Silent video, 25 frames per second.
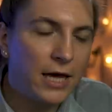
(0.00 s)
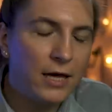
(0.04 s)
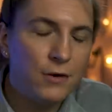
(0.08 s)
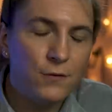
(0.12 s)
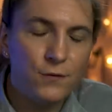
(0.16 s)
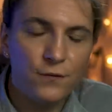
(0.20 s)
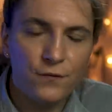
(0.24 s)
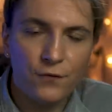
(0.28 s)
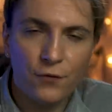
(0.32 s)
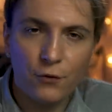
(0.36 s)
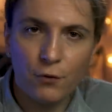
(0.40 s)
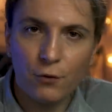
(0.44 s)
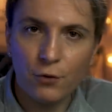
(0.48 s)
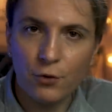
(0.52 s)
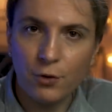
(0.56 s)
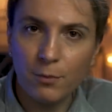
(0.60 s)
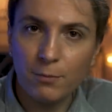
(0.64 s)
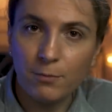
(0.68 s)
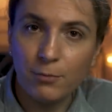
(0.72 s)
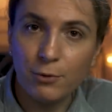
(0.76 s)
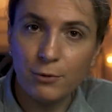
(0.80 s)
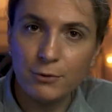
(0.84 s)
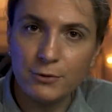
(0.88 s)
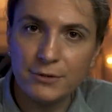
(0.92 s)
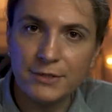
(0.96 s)
aim for
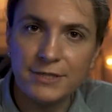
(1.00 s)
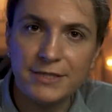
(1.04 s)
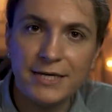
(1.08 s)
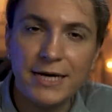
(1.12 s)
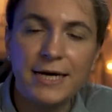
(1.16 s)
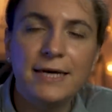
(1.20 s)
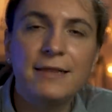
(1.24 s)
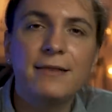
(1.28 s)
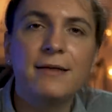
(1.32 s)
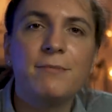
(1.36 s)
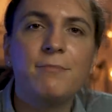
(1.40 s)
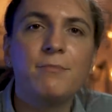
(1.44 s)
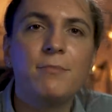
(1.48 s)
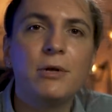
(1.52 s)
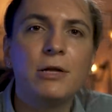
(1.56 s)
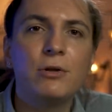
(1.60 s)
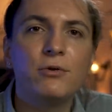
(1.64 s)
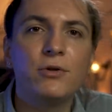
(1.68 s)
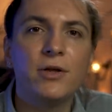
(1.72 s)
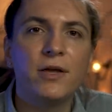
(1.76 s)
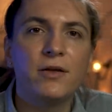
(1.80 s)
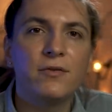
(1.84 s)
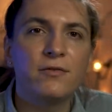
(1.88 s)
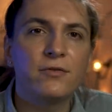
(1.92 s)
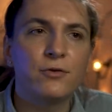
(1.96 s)
pulsating
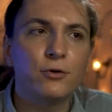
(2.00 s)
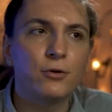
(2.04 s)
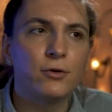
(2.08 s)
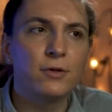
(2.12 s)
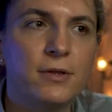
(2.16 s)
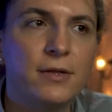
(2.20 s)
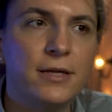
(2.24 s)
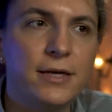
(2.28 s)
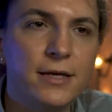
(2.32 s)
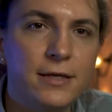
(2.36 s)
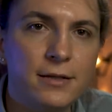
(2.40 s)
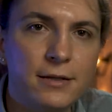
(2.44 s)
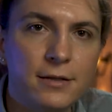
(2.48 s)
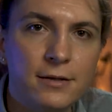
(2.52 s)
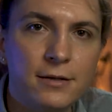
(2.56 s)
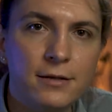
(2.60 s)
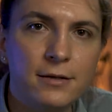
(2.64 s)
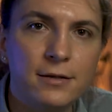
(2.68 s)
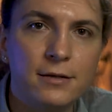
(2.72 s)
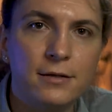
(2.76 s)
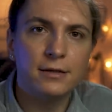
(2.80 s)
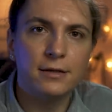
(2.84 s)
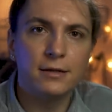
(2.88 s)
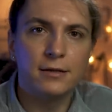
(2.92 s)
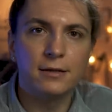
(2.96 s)
melody. So
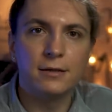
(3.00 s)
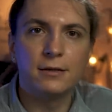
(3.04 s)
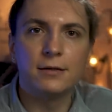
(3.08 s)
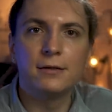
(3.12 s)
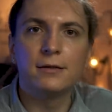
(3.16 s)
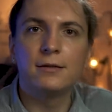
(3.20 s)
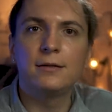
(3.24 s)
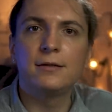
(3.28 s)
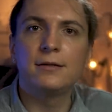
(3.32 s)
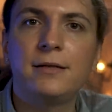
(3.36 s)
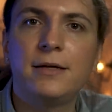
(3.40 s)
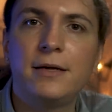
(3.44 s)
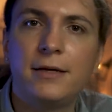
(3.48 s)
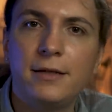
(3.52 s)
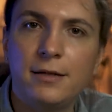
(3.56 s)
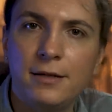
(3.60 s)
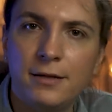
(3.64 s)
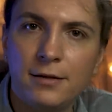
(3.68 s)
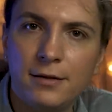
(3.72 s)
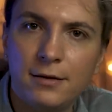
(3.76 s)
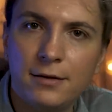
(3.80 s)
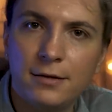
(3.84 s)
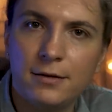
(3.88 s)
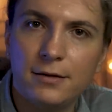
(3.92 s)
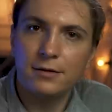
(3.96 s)
then, then,
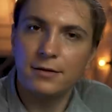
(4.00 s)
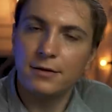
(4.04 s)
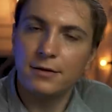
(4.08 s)
then,